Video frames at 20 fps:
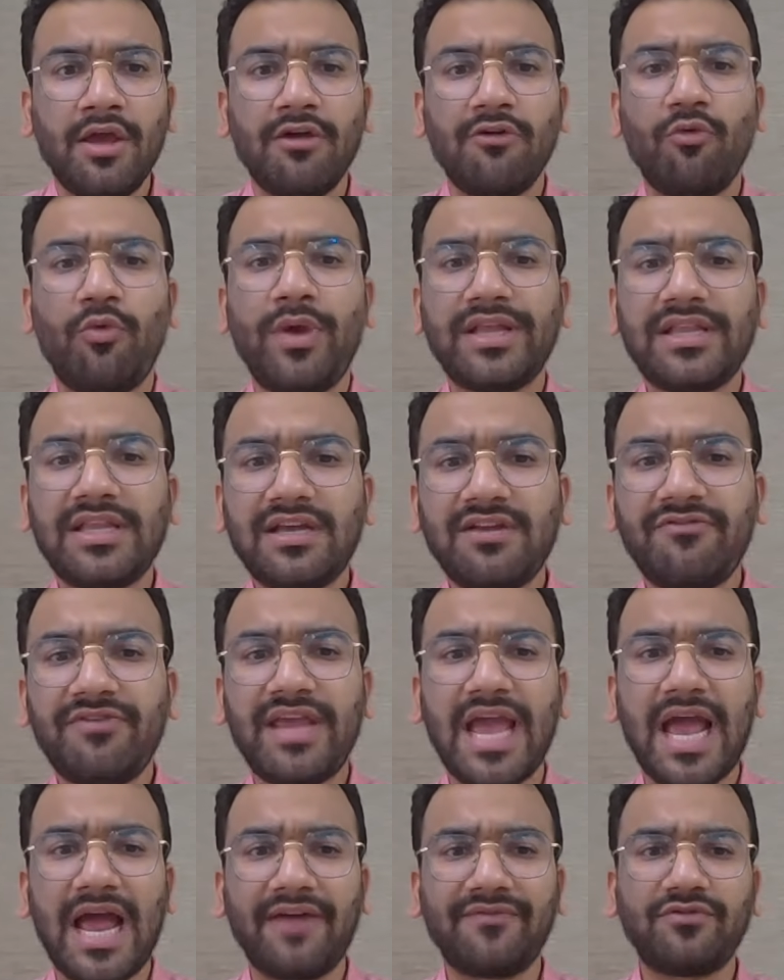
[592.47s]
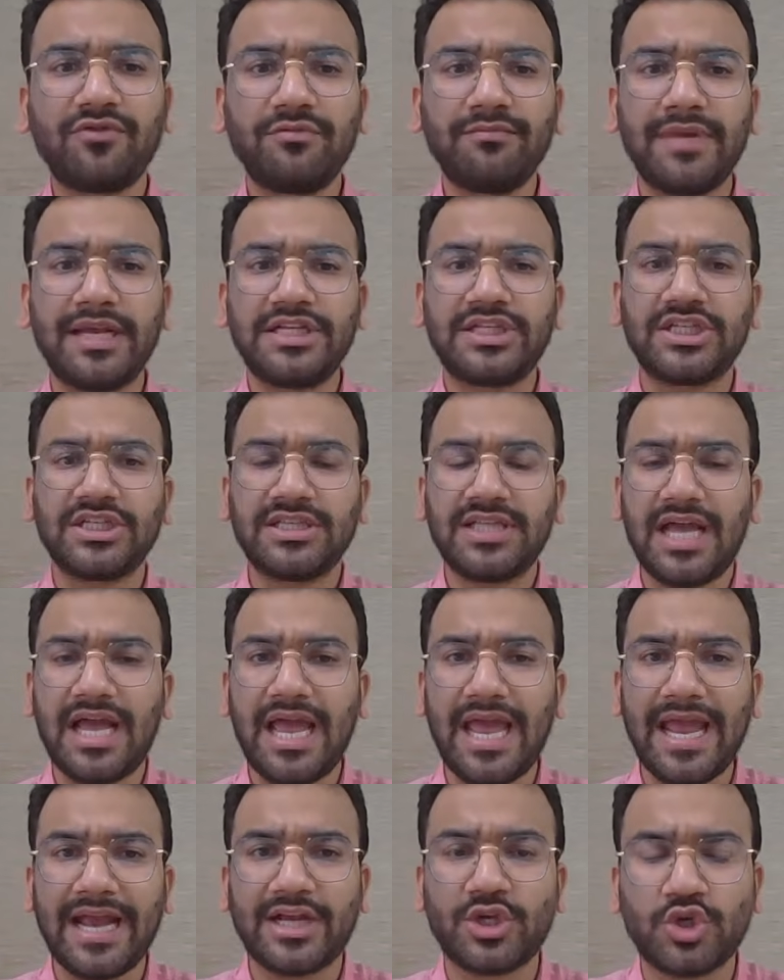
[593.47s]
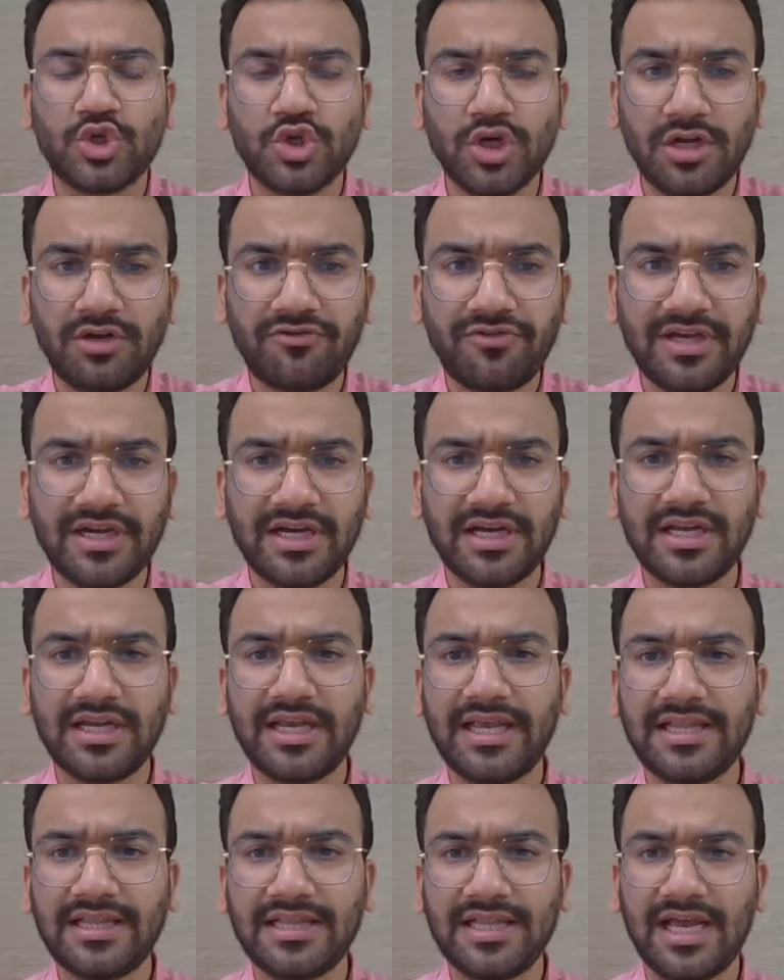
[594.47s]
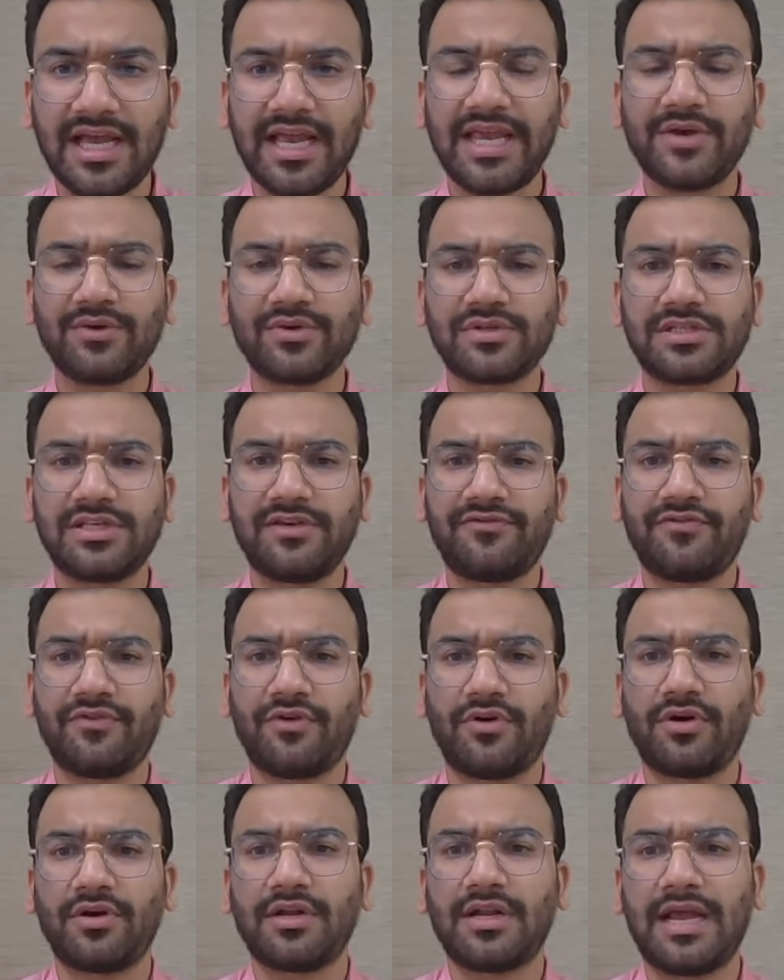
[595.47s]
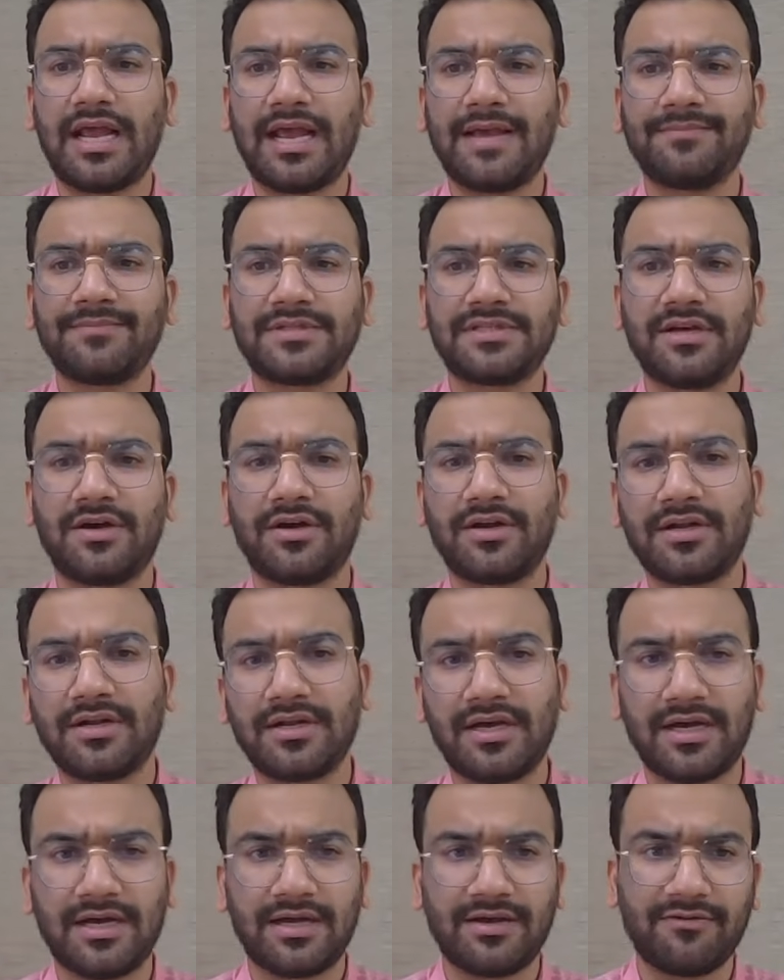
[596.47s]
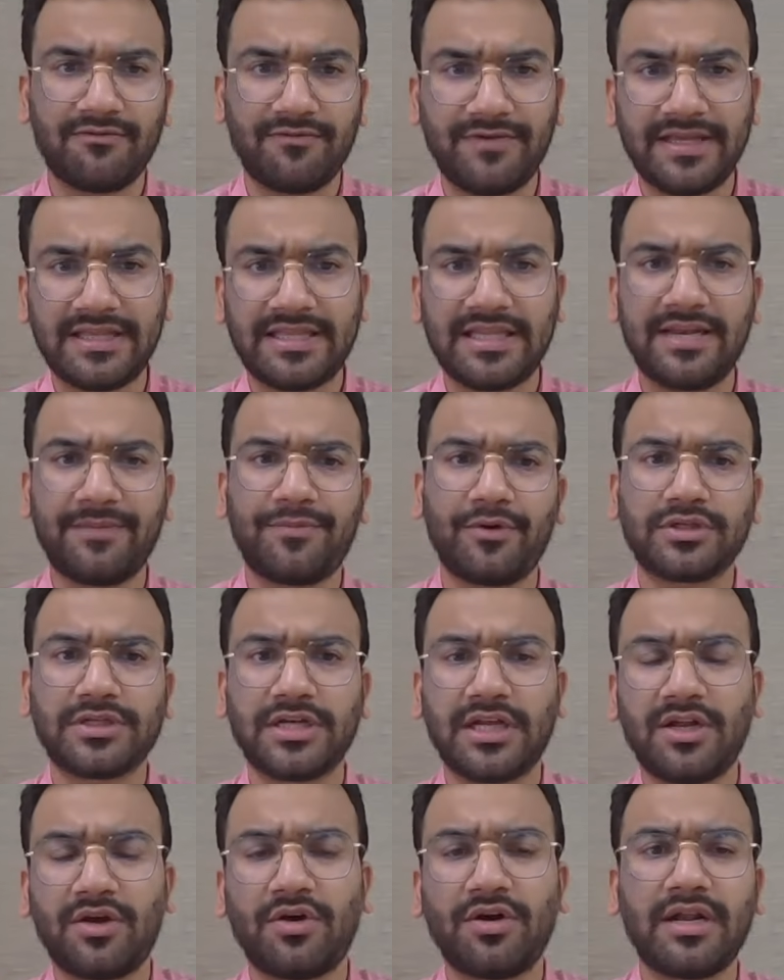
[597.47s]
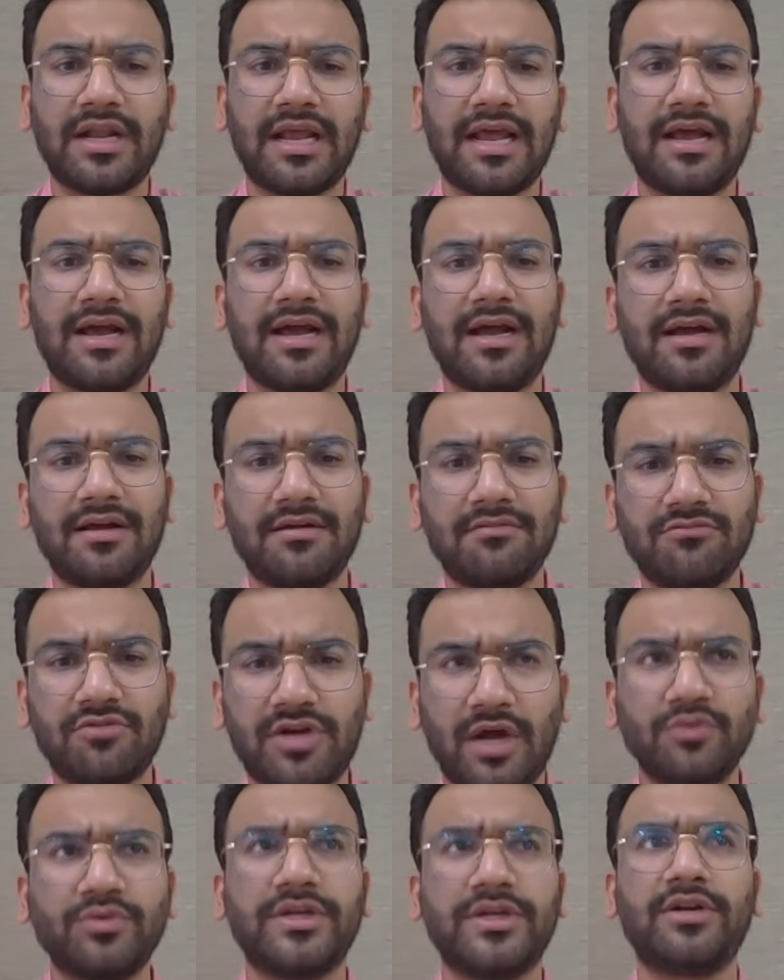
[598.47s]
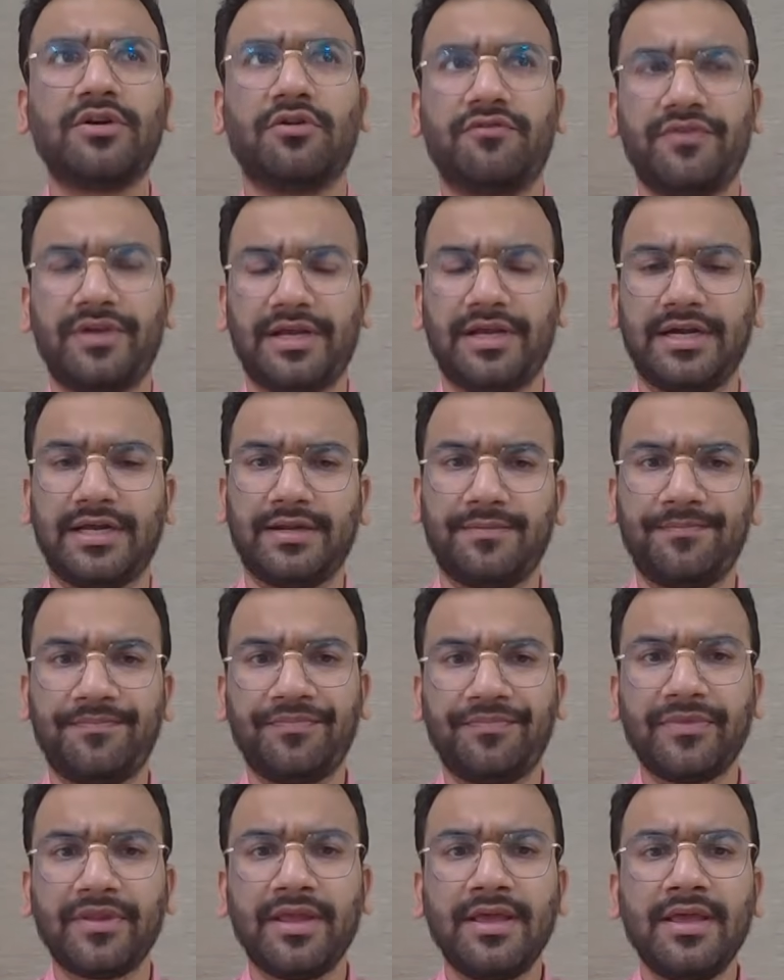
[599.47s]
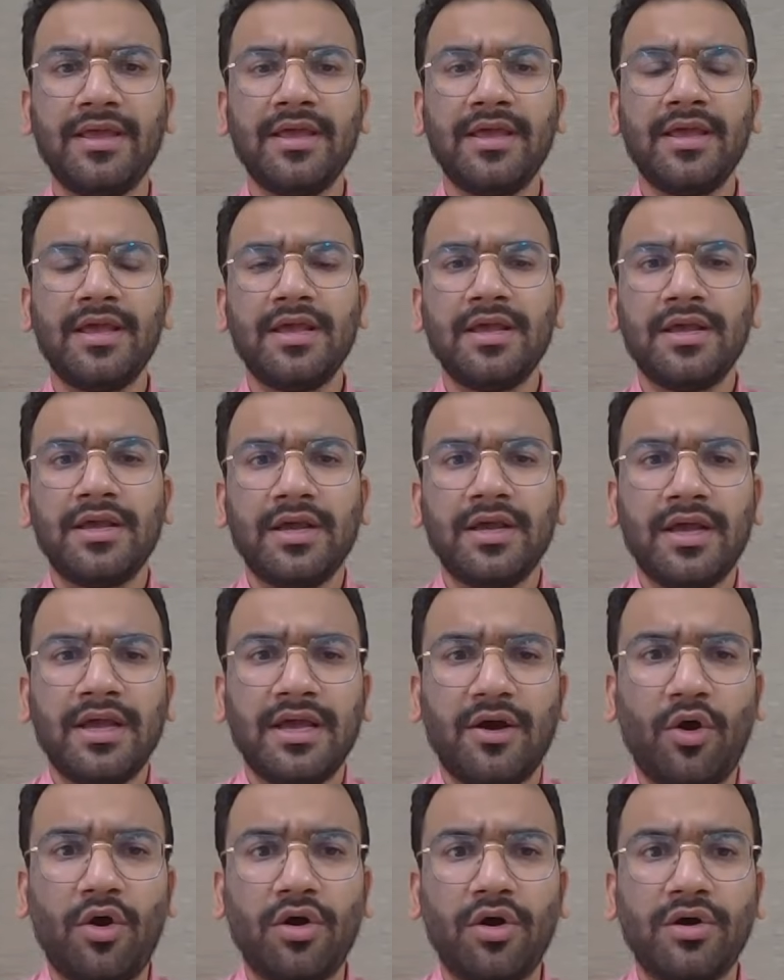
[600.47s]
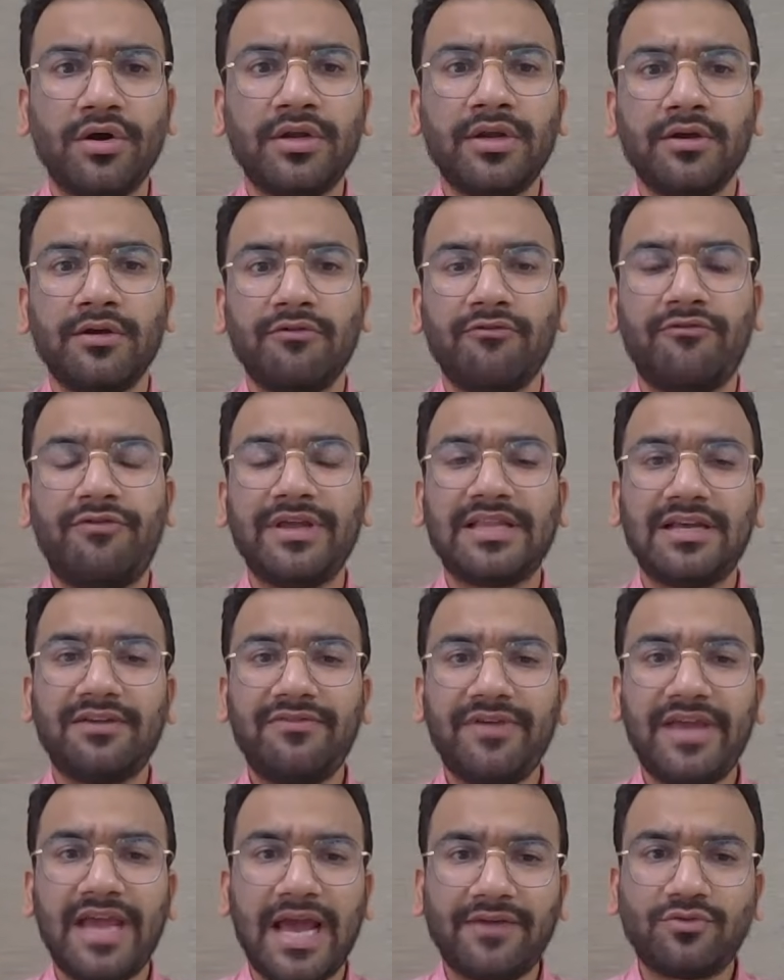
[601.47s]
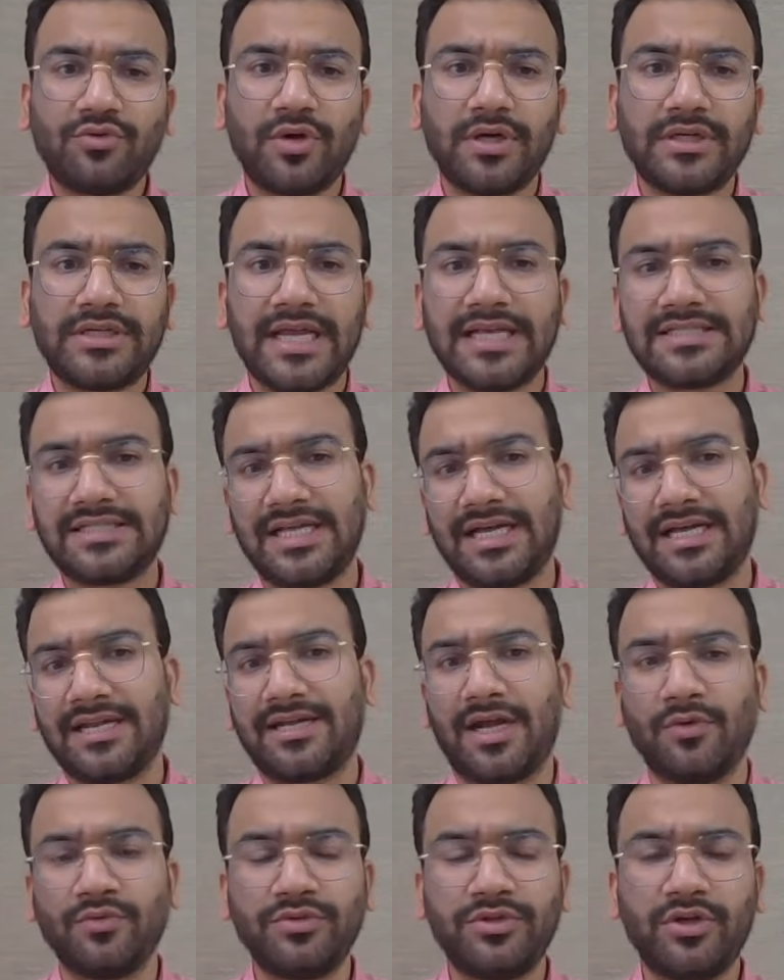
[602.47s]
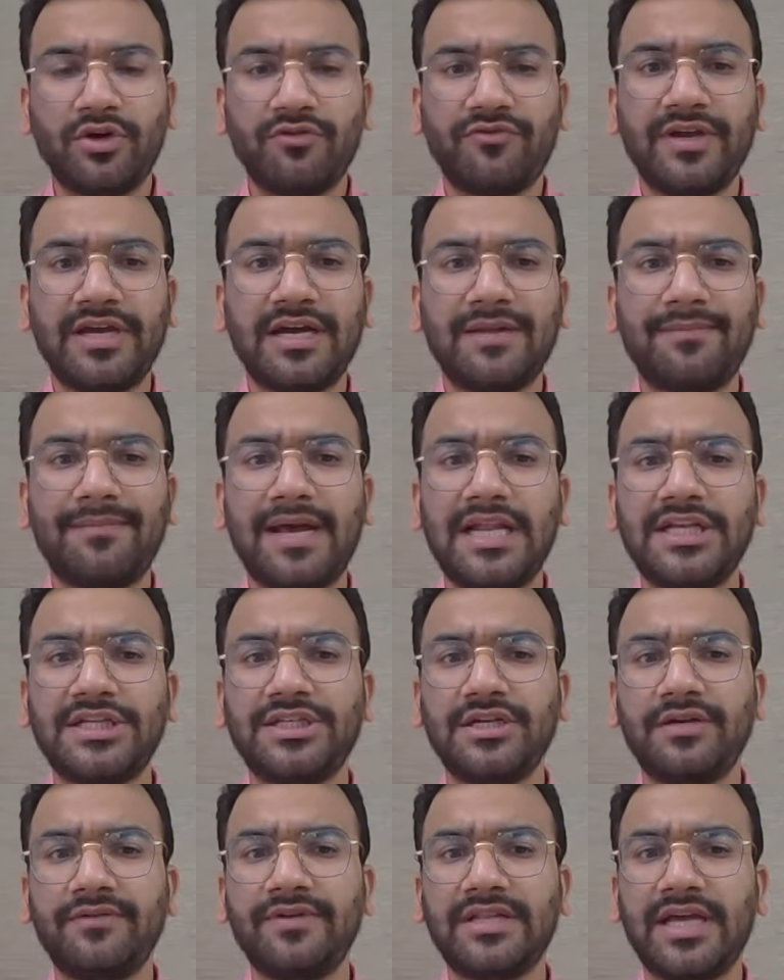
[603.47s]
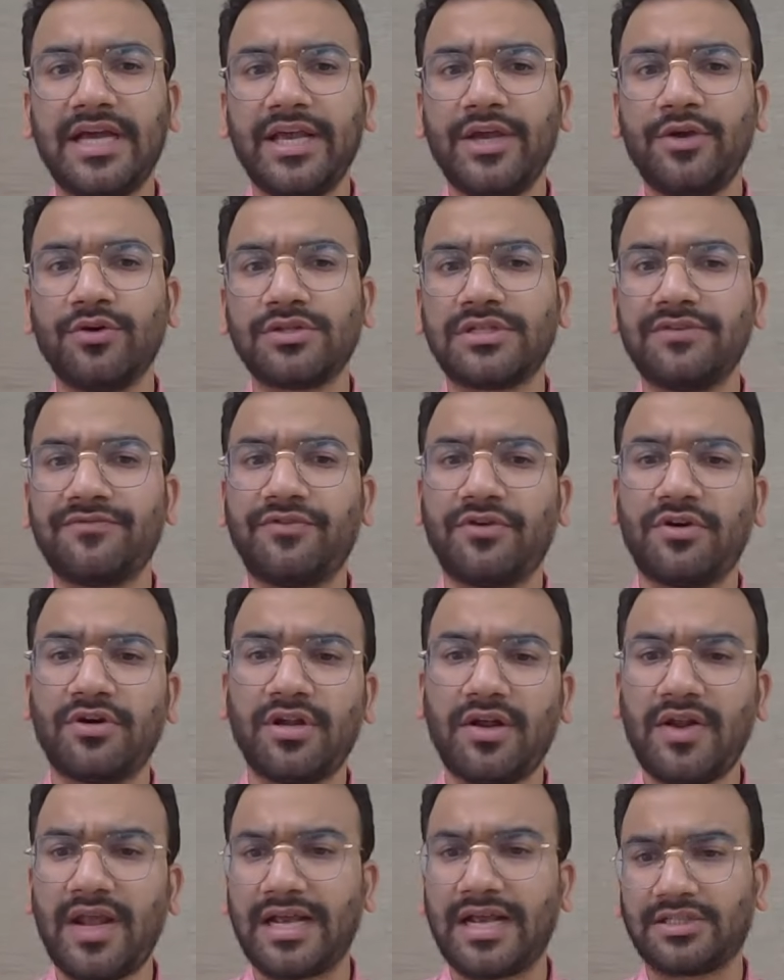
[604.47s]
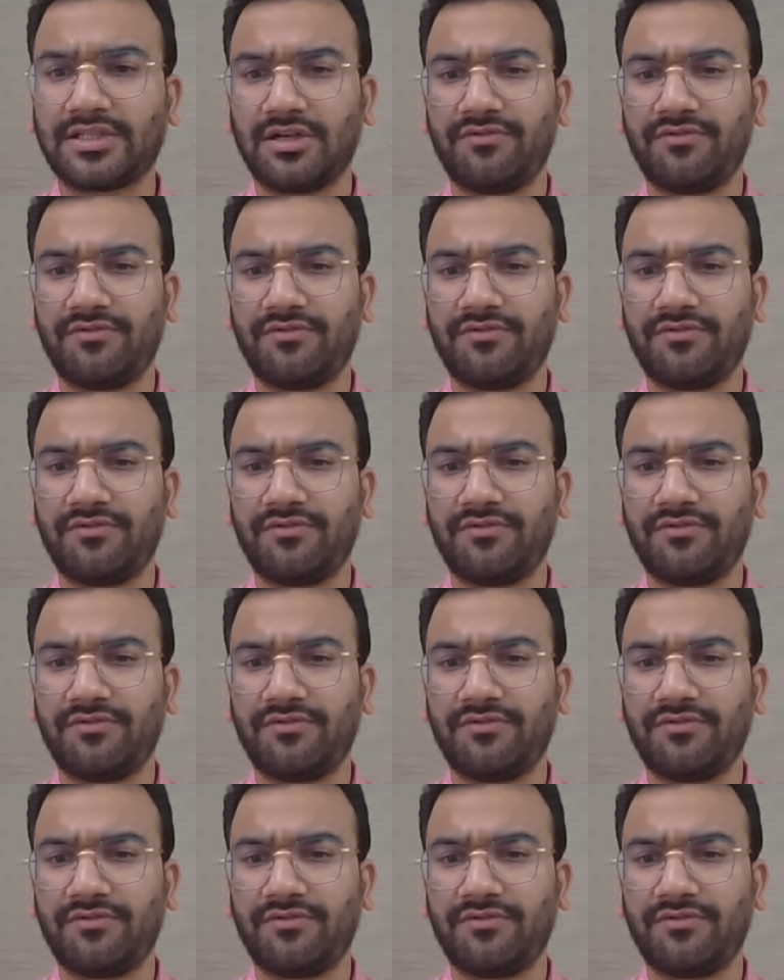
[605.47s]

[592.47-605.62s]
whether we have to mention the actual figure in the AOC4 on V3 portal or rounded off figure, or whether we have to attach the round off figure balance sheet with the AOC4 or actual